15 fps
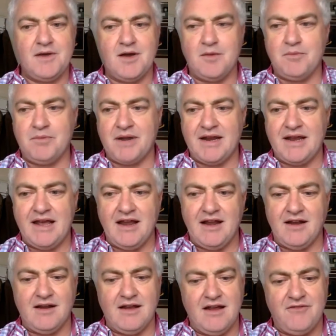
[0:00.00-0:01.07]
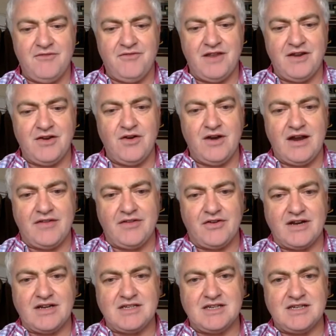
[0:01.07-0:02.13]
But again, if they don't get the
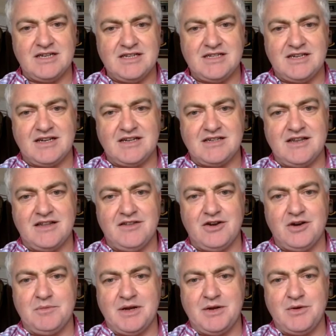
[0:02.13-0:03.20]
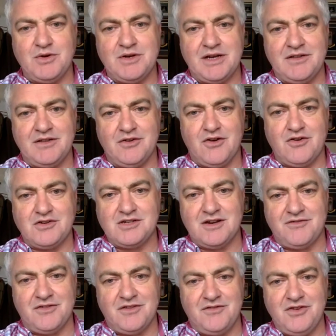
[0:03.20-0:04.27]
right statistics, then they're going to be quoting the wrong
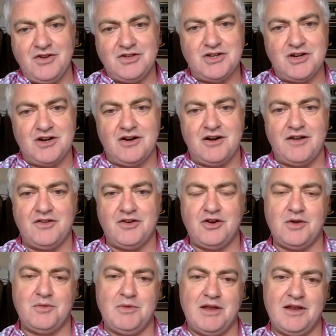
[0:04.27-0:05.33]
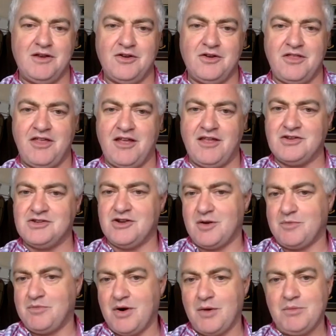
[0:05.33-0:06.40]
stuff in the future, and they're going to think there's not a
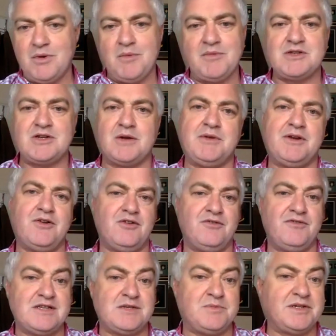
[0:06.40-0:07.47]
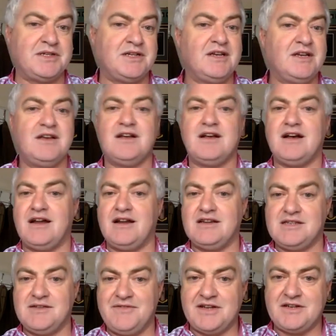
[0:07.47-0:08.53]
problem, there's going to be no investment, and
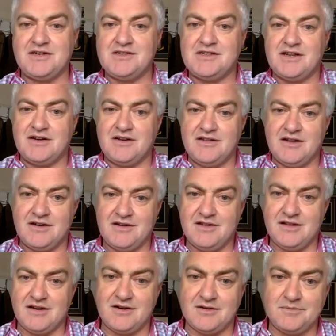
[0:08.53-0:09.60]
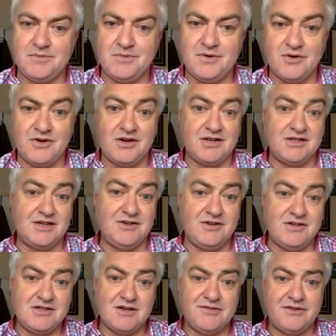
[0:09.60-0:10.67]
it's the veterans that are going to continue
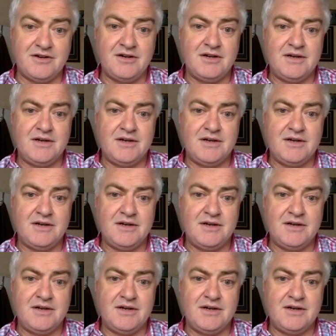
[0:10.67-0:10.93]
to suffer.